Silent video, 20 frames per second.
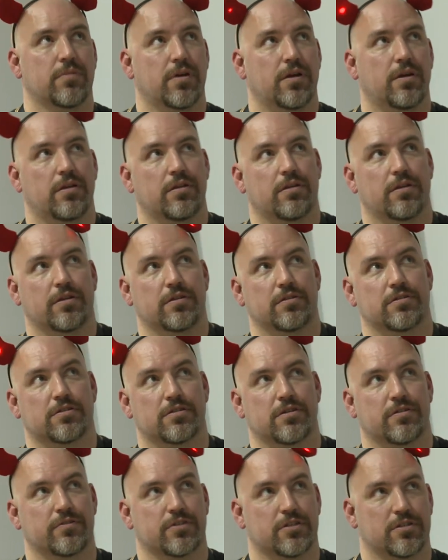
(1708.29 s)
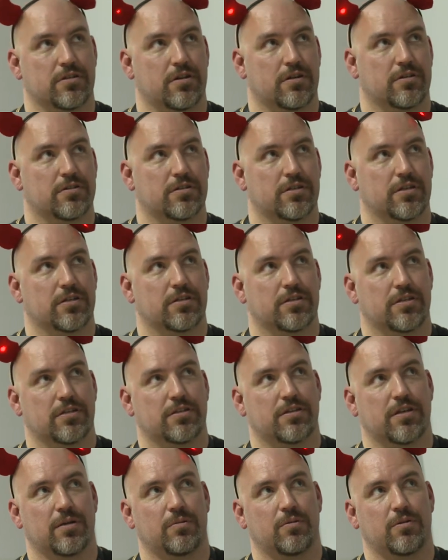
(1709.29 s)
in the services
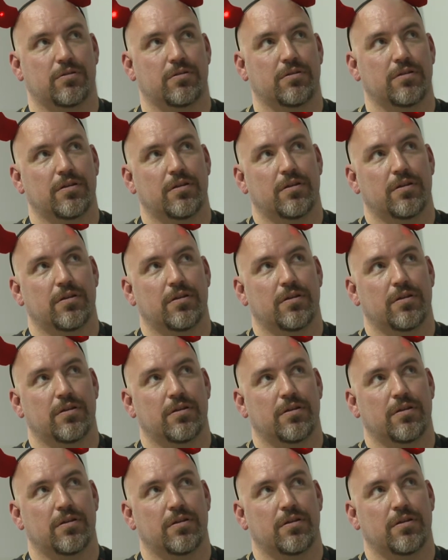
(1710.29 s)
rsync table.